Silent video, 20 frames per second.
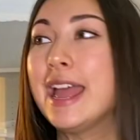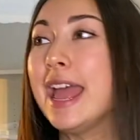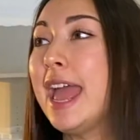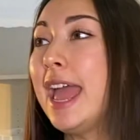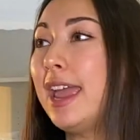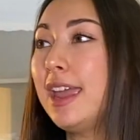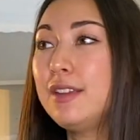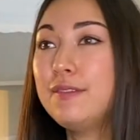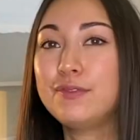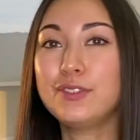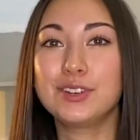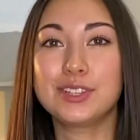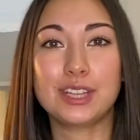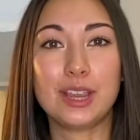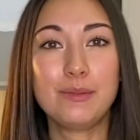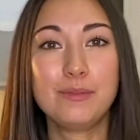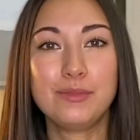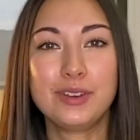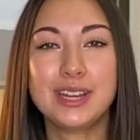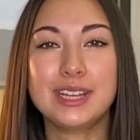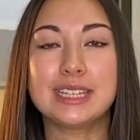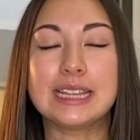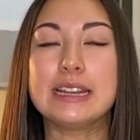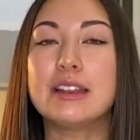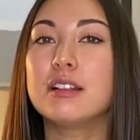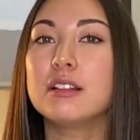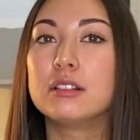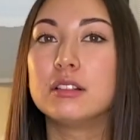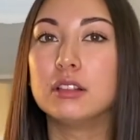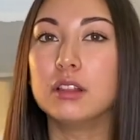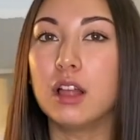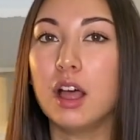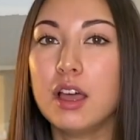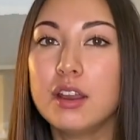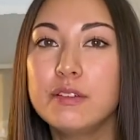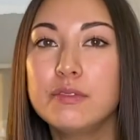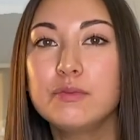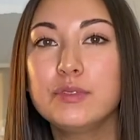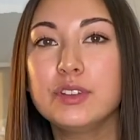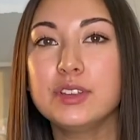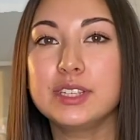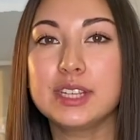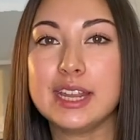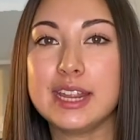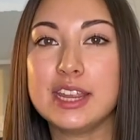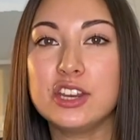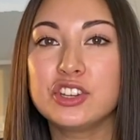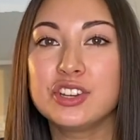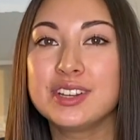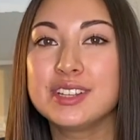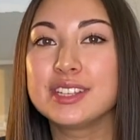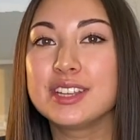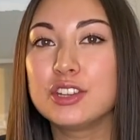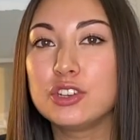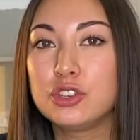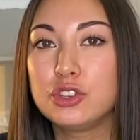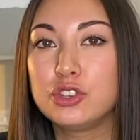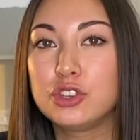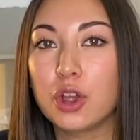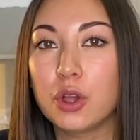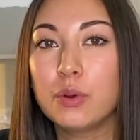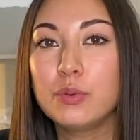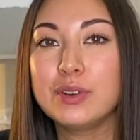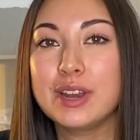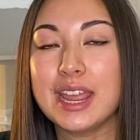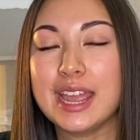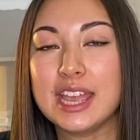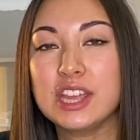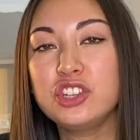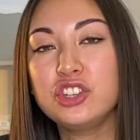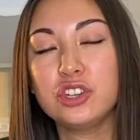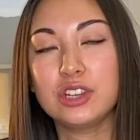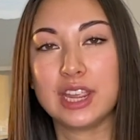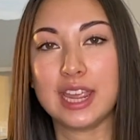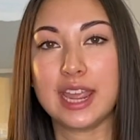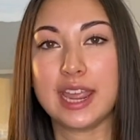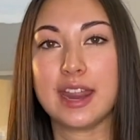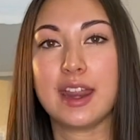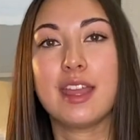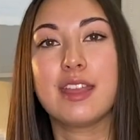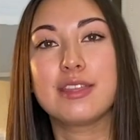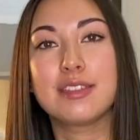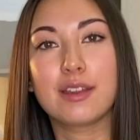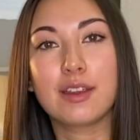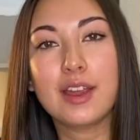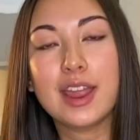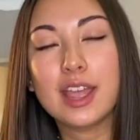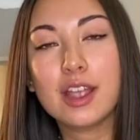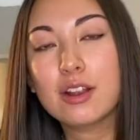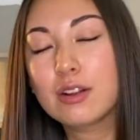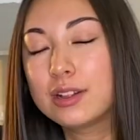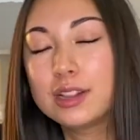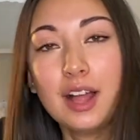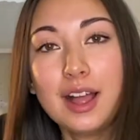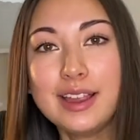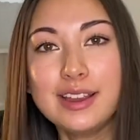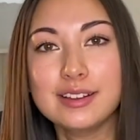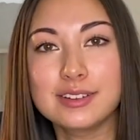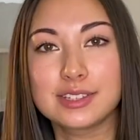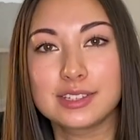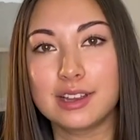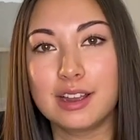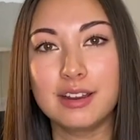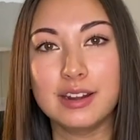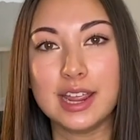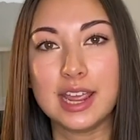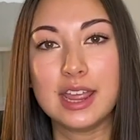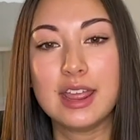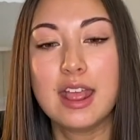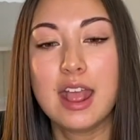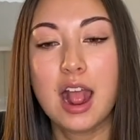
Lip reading: And for some reason, a lot of real estate agents don't educate their clients on it.